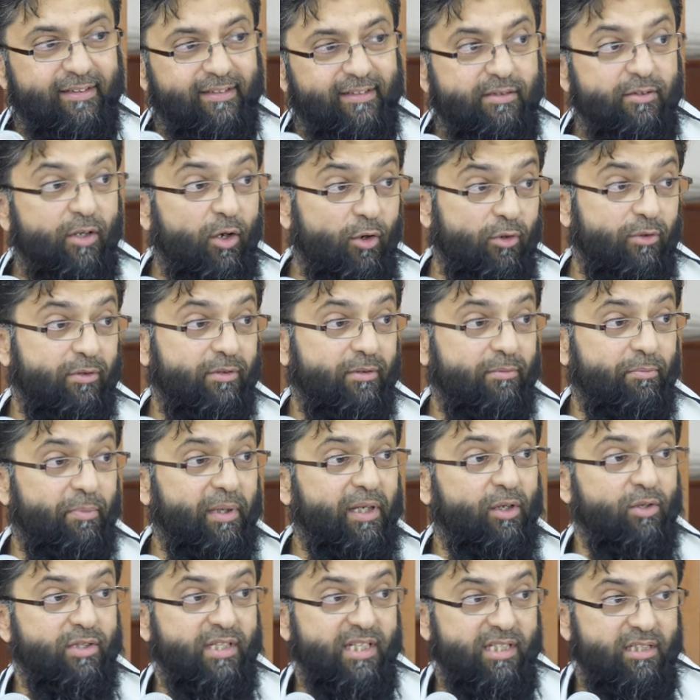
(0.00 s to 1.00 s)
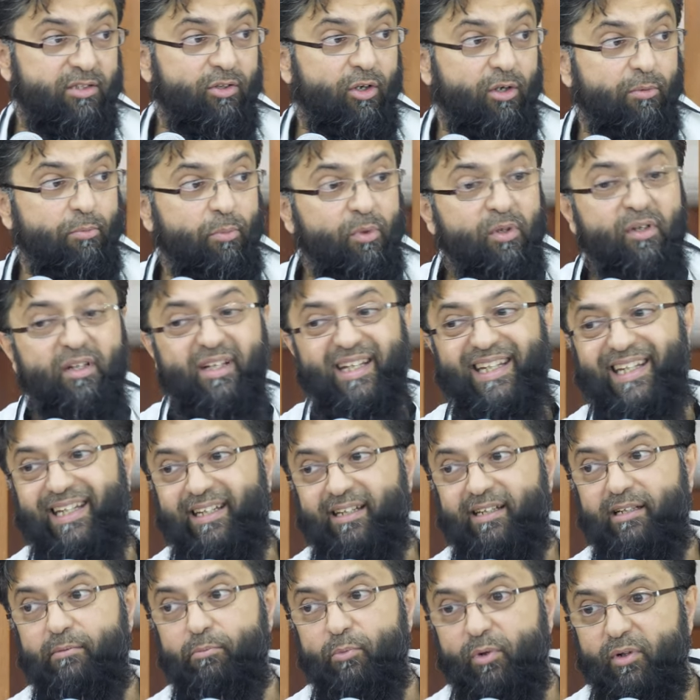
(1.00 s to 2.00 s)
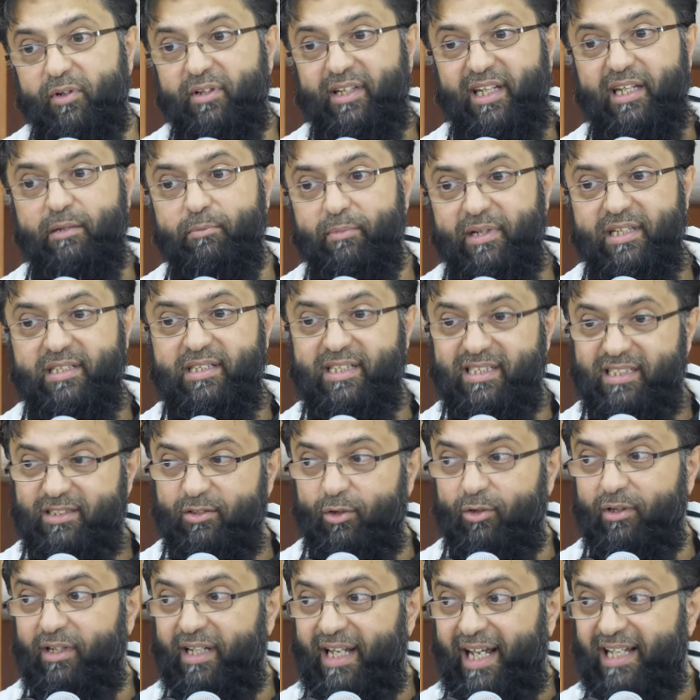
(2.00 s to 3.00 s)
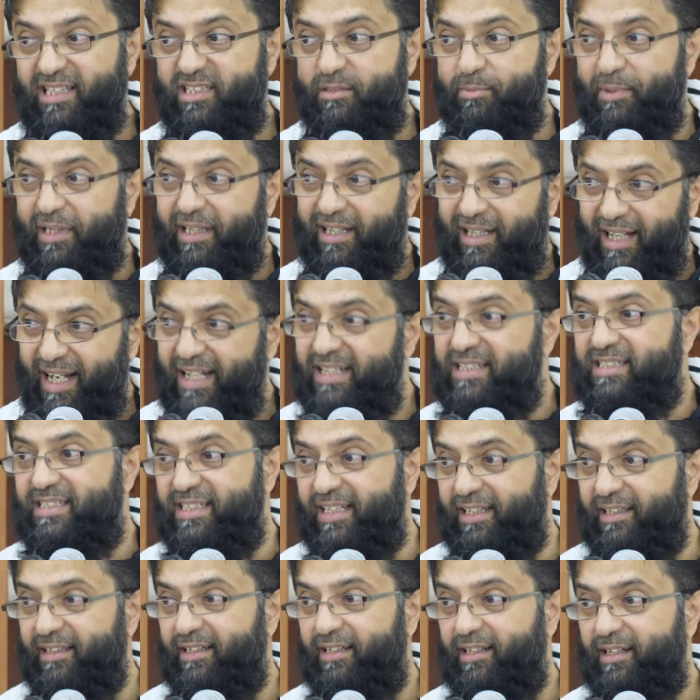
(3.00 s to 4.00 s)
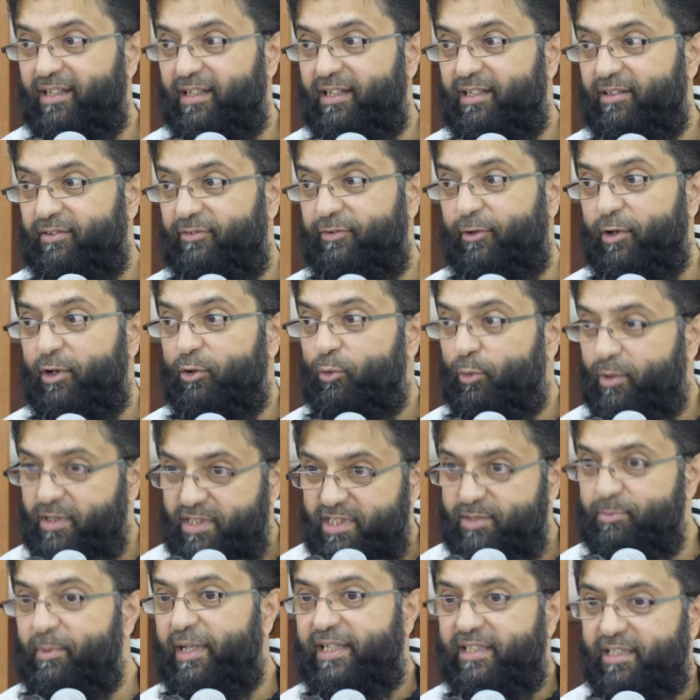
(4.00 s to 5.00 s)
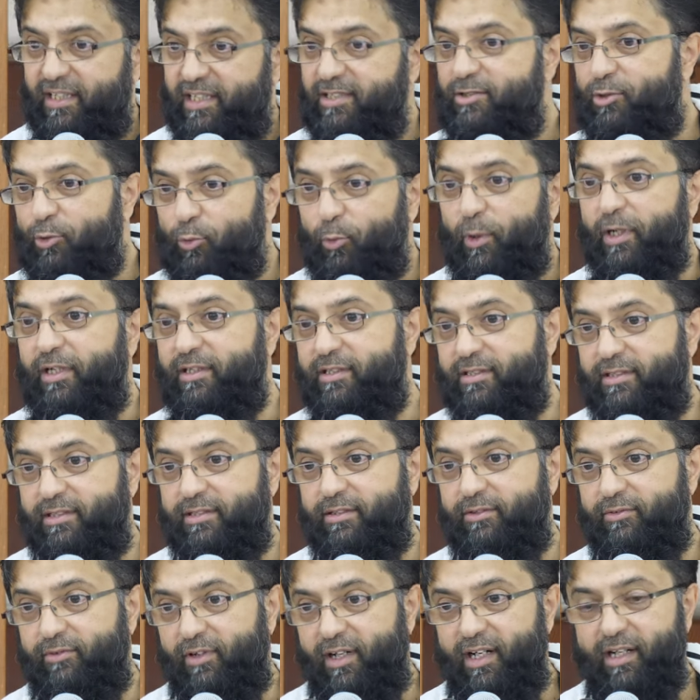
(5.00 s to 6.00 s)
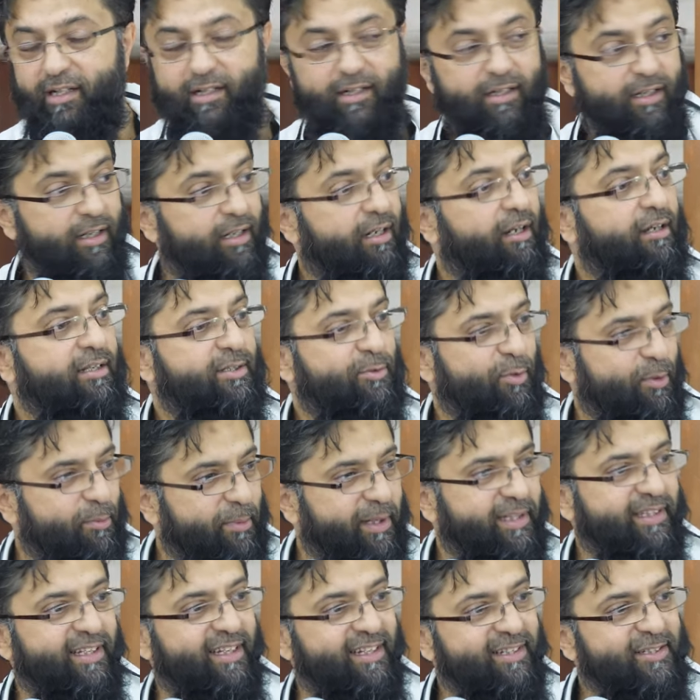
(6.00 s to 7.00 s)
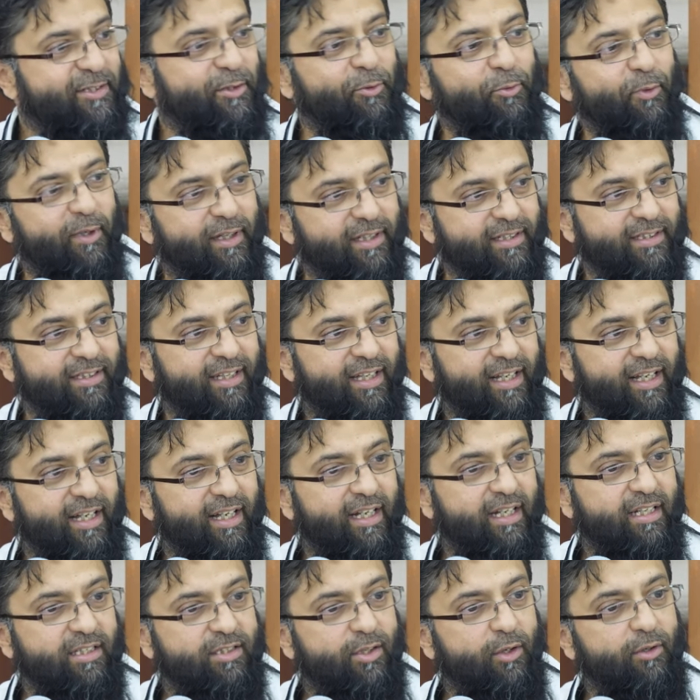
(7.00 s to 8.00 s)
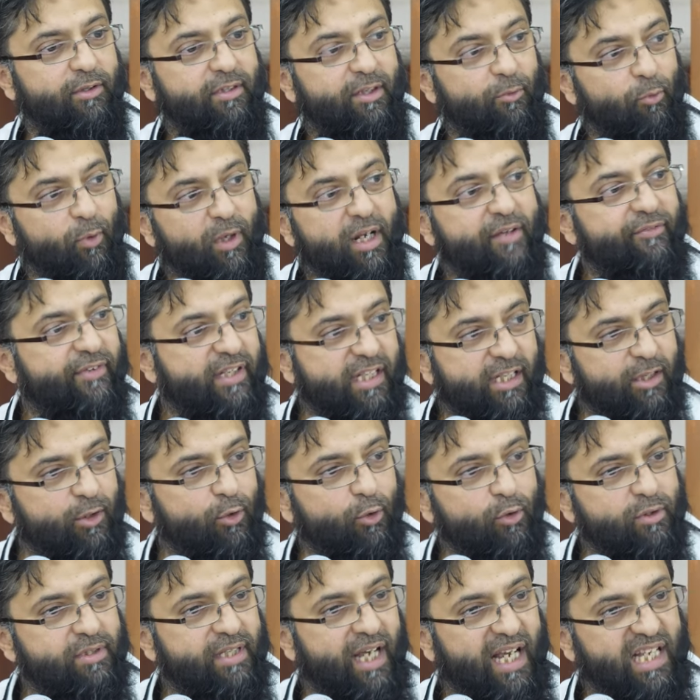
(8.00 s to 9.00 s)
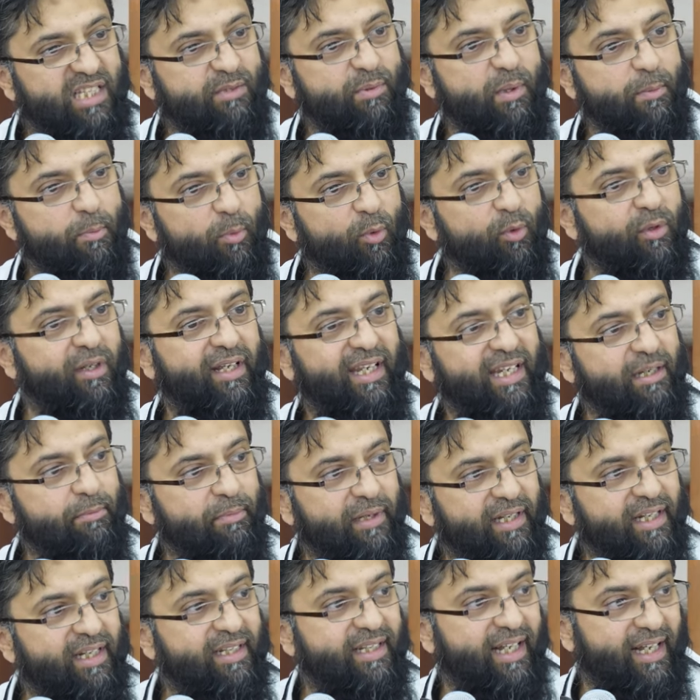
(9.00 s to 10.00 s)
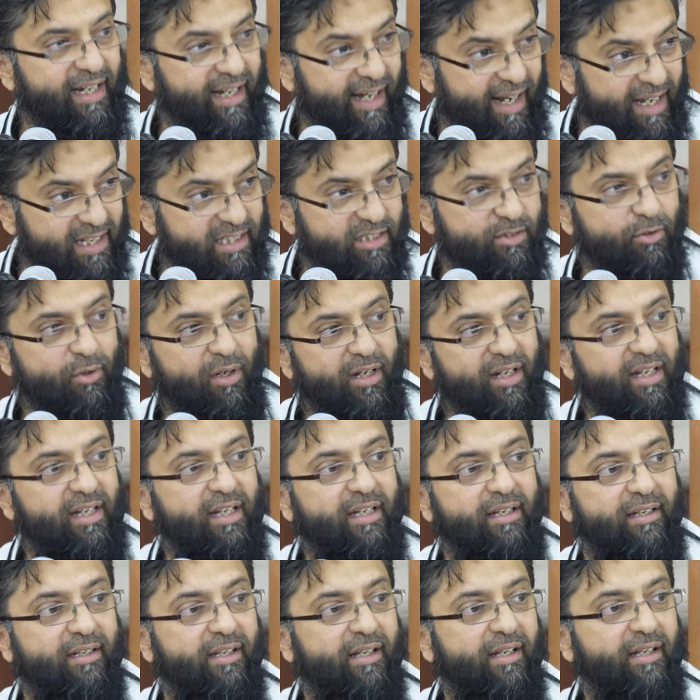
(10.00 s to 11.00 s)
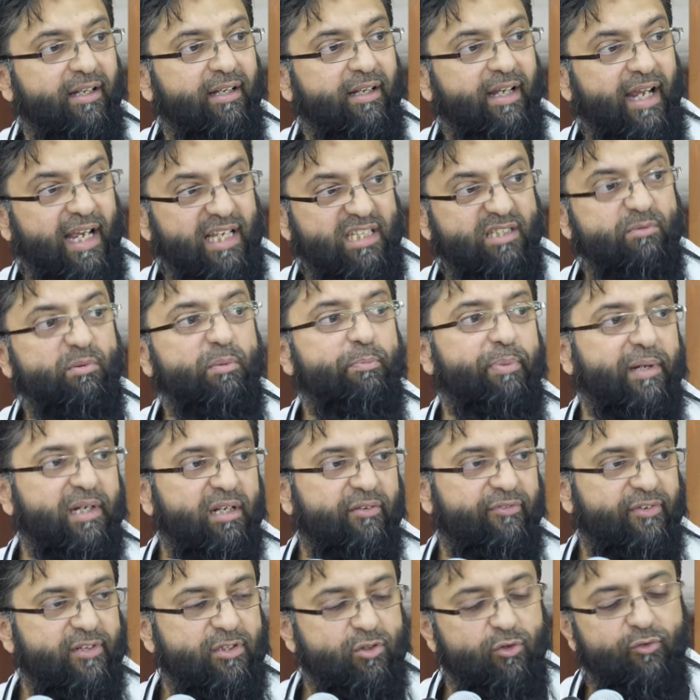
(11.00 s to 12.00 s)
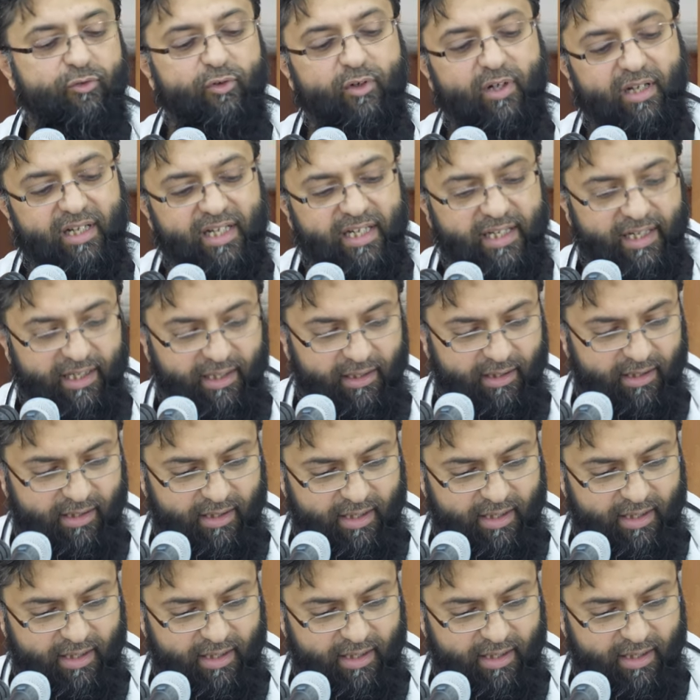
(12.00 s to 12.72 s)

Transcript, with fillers: No, because it's not munqi. Munqi means it's not, it has to be cleansing. Foil will just make the issue worse, right? Glass will make the issue worse. So whatever you use has to be mulqi, meaning that it has to clean. It has to be beneficial for cleaning.